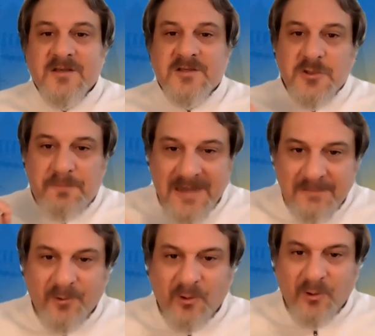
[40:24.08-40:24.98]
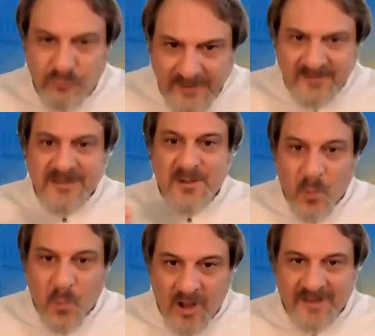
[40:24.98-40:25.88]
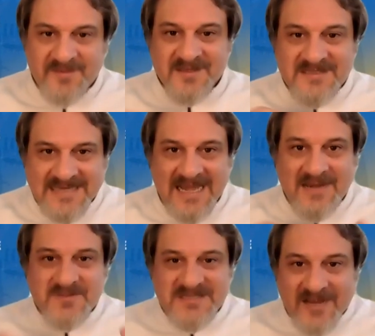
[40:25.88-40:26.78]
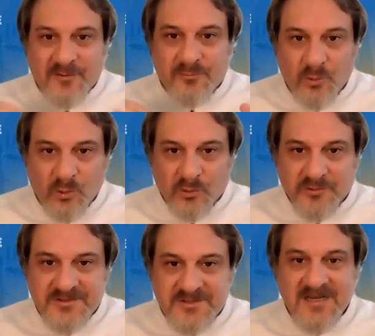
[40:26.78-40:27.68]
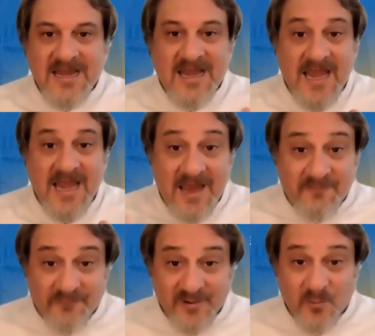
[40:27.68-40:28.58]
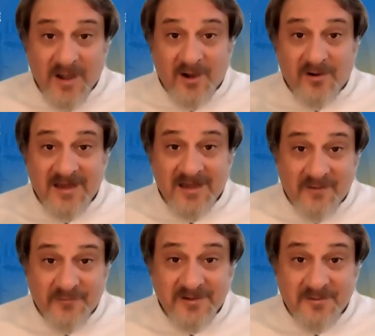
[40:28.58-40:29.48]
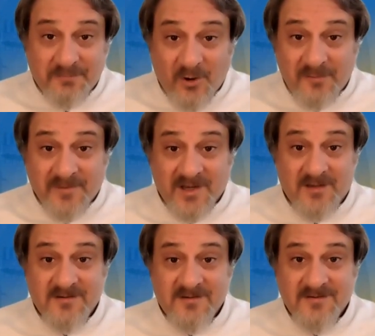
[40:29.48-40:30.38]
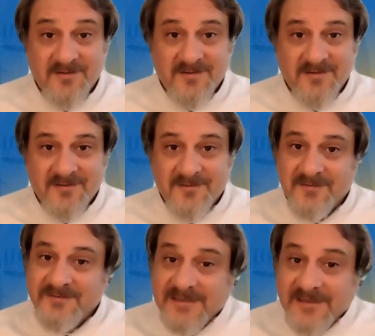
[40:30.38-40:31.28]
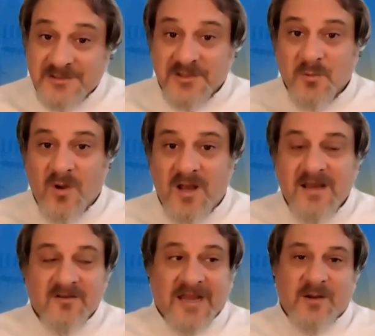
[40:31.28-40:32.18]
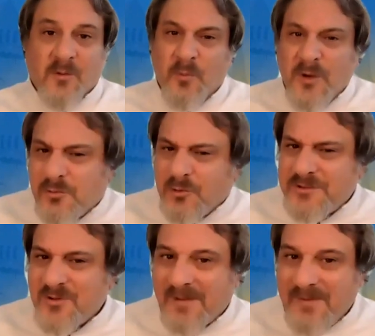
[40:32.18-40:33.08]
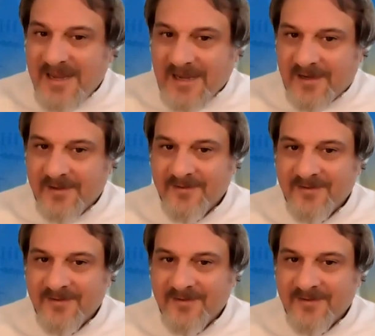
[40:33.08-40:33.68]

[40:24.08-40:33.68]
Do people really want the same set of rules everywhere in every department? Do you want, like, which rules do I pick?